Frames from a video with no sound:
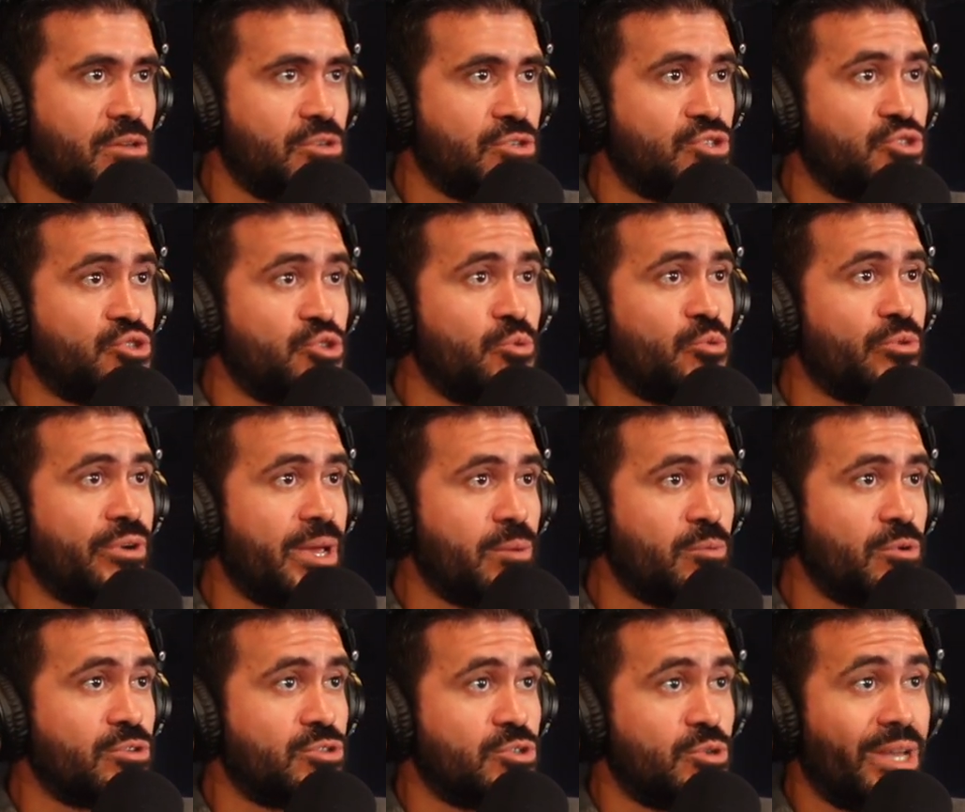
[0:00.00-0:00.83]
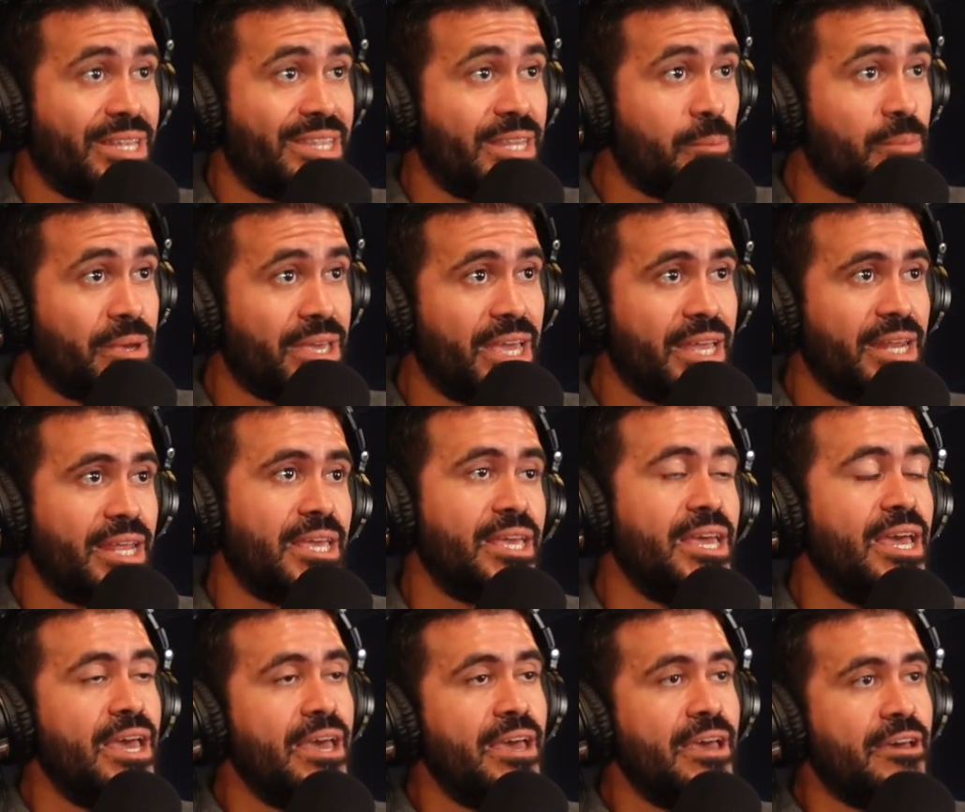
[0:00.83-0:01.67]
Because you were able to, in the beginning,
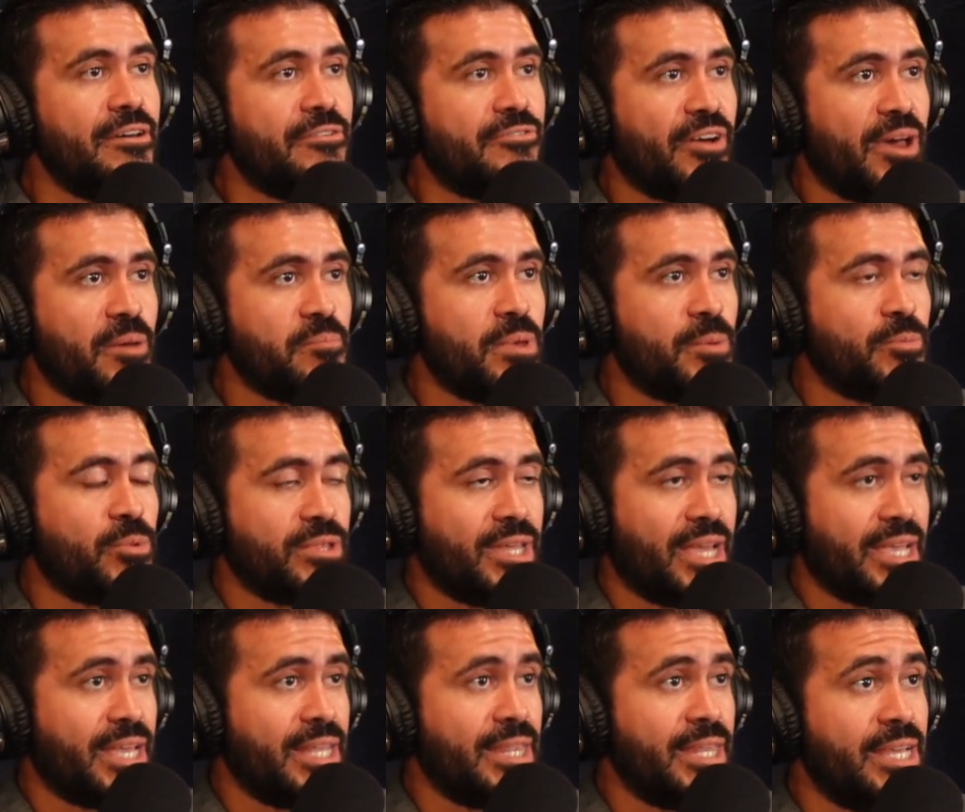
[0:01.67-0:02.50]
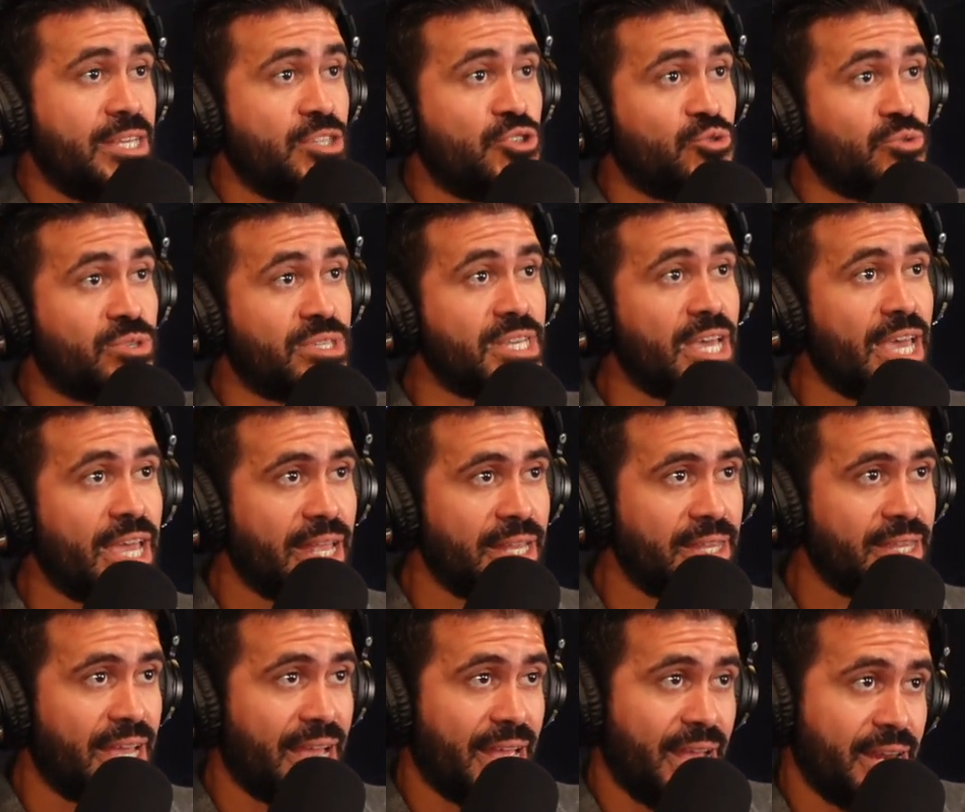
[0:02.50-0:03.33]
find people that can lend you
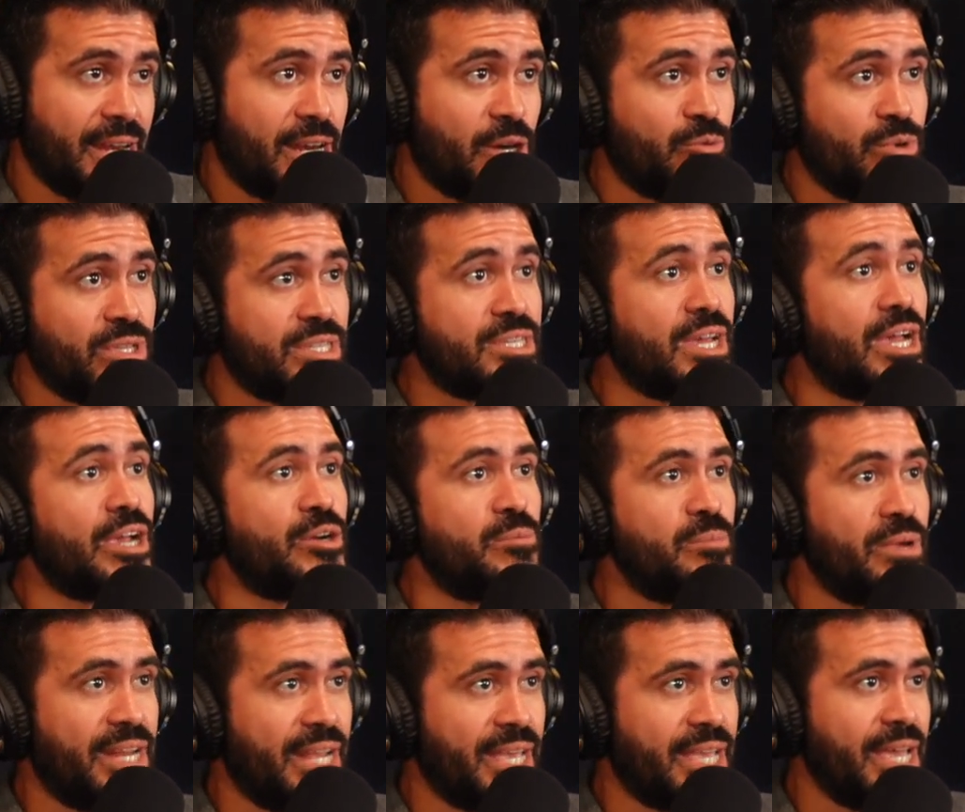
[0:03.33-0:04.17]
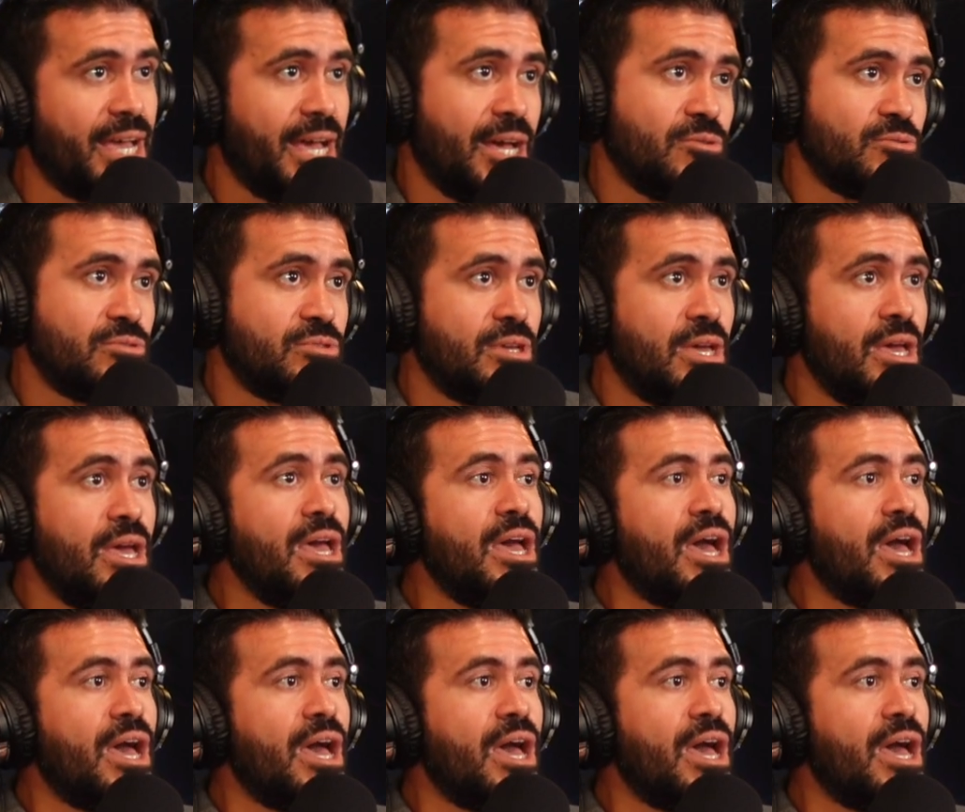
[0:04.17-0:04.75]
10 that had a retirement account.